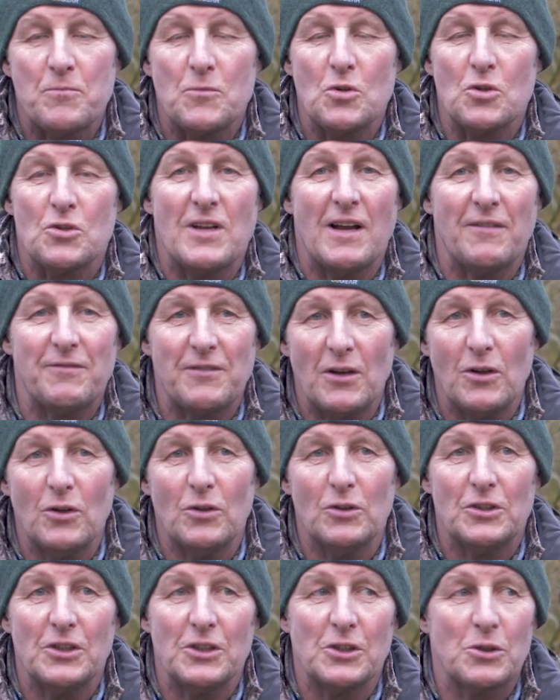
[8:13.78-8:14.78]
just after
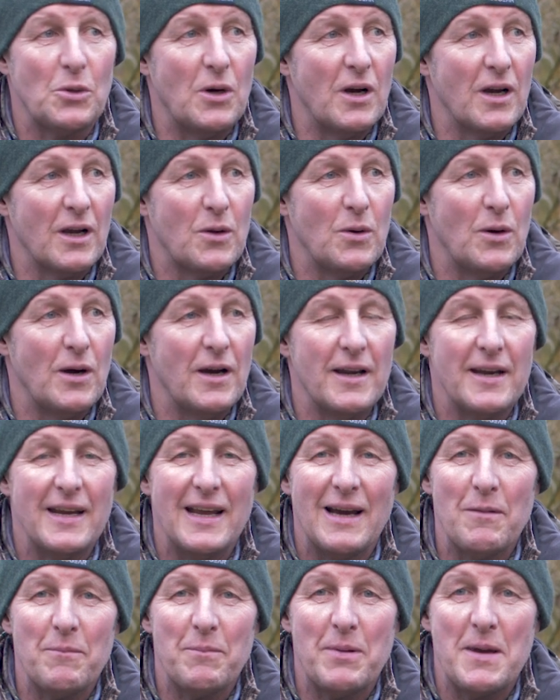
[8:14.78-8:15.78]
lunch it's quite quiet
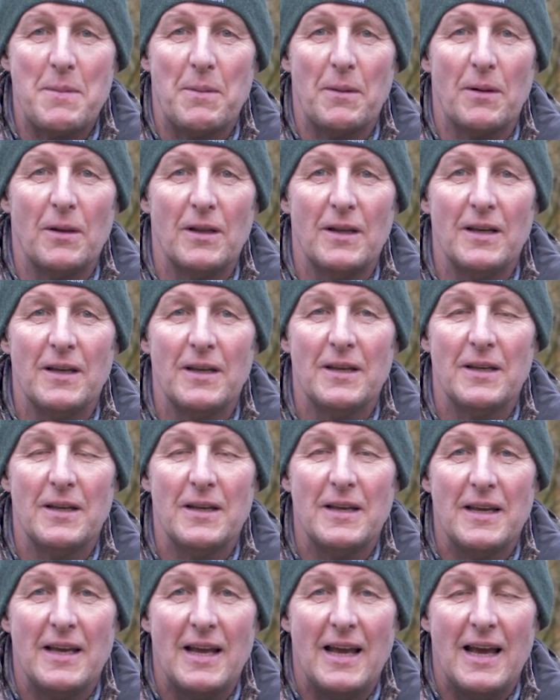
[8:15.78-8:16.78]
now, and people
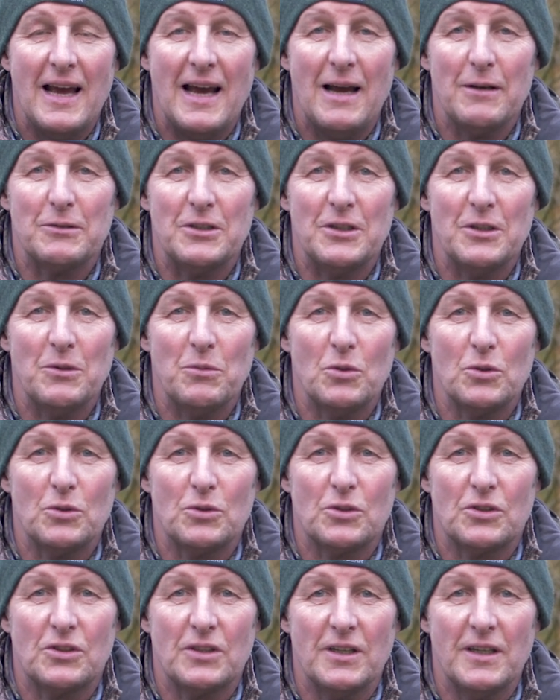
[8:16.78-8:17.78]
out in the
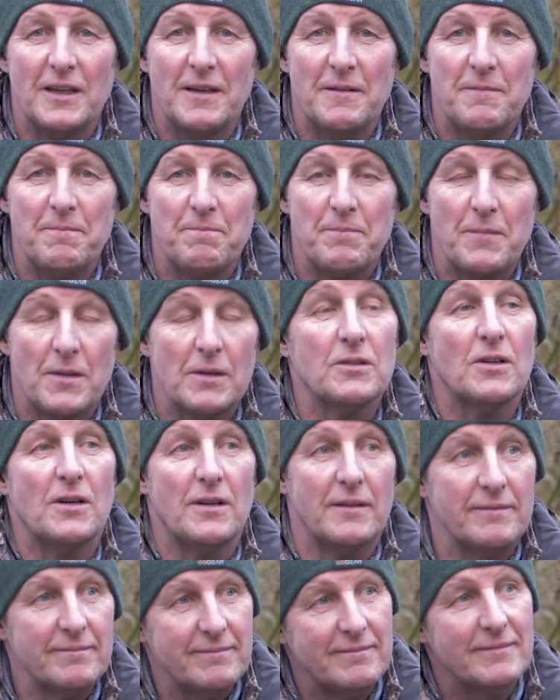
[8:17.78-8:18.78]
woods,
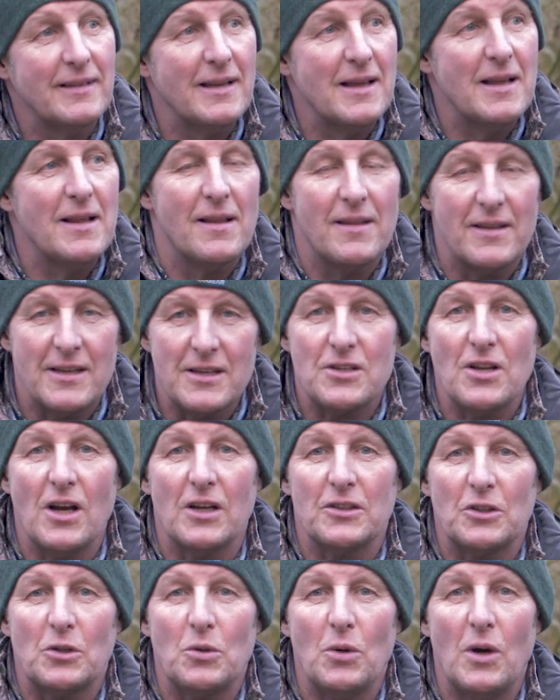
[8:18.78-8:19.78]
sorry, it's
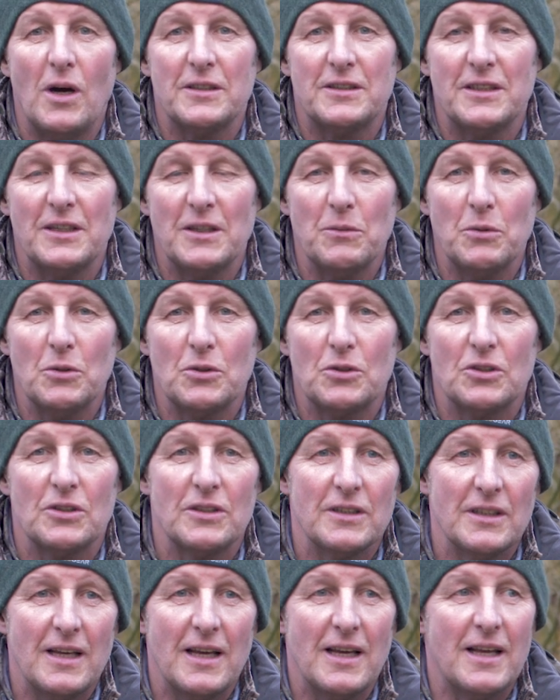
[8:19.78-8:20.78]
nice and quiet in the woods,
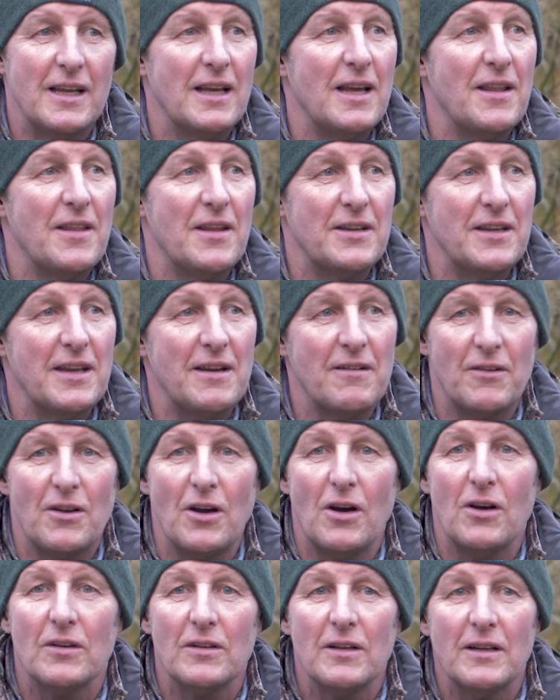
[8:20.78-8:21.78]
and the deer have
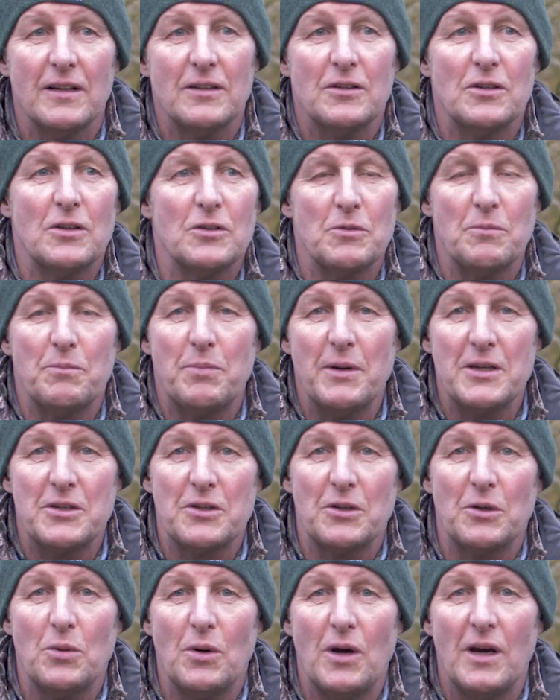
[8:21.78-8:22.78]
got some
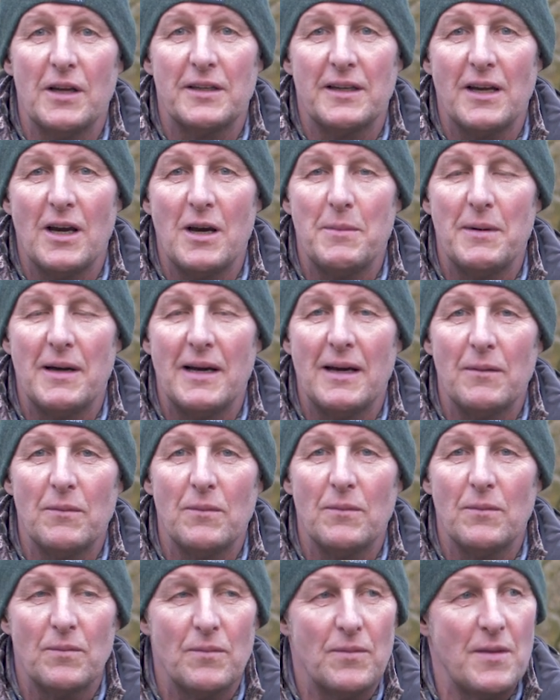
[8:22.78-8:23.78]
peace and quiet to go about
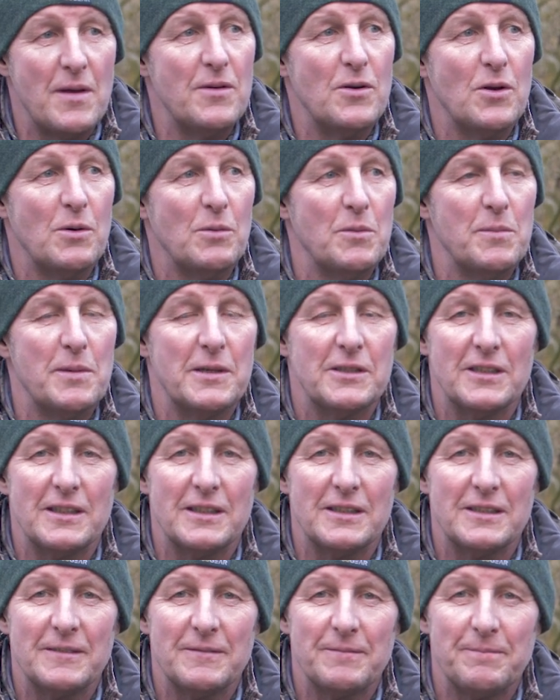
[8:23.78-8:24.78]
their normal
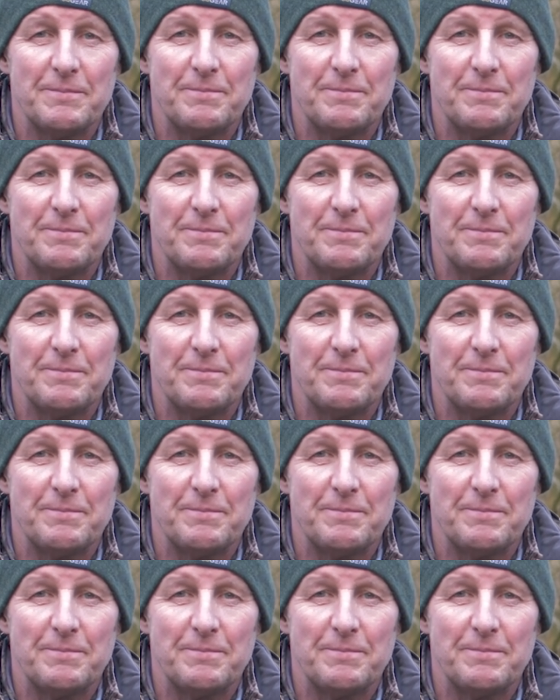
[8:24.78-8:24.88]
business.